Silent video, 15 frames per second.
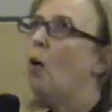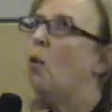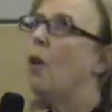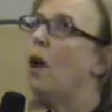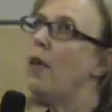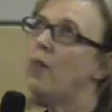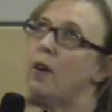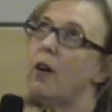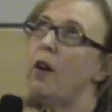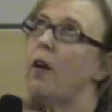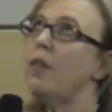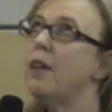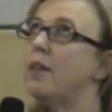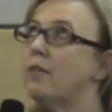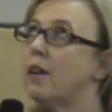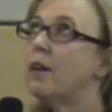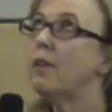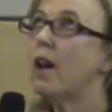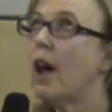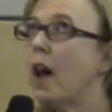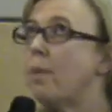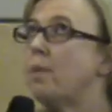well, there are all these things
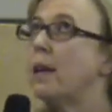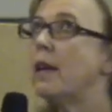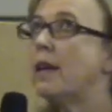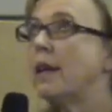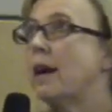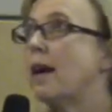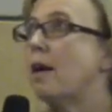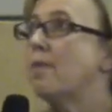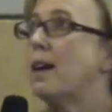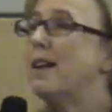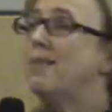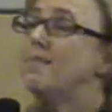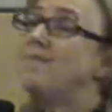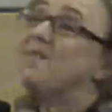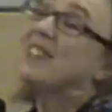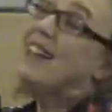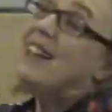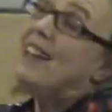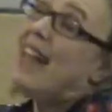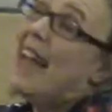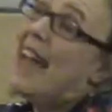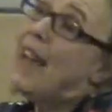happening, yeah, but
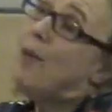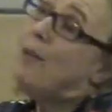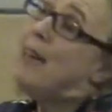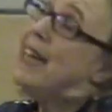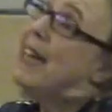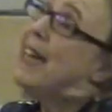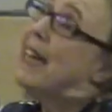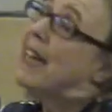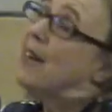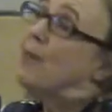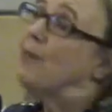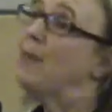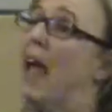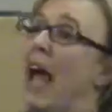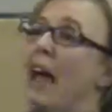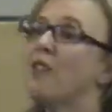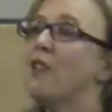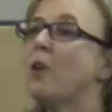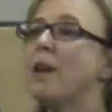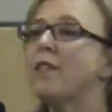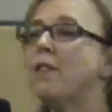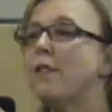hey, we need it.
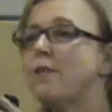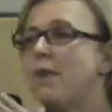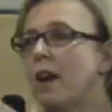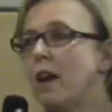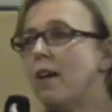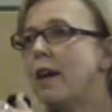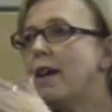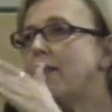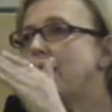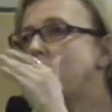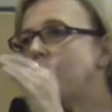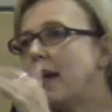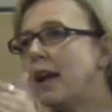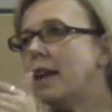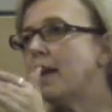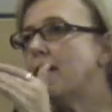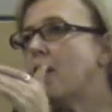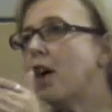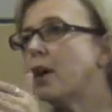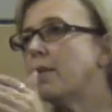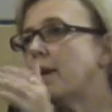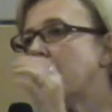So it's a very thin
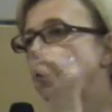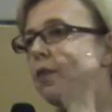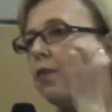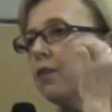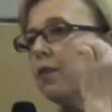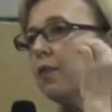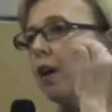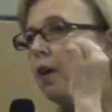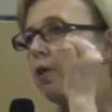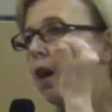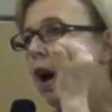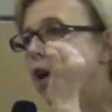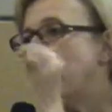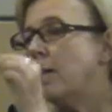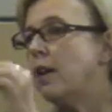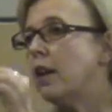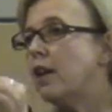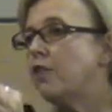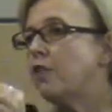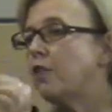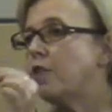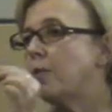document. Now there's other
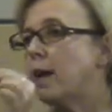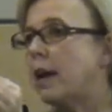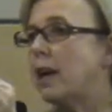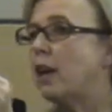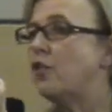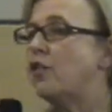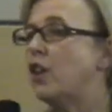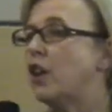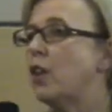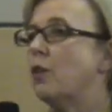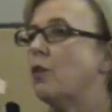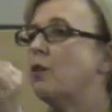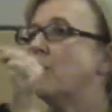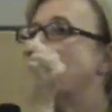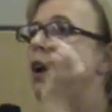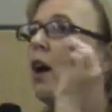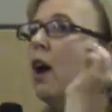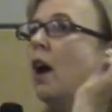initiatives by NGOs.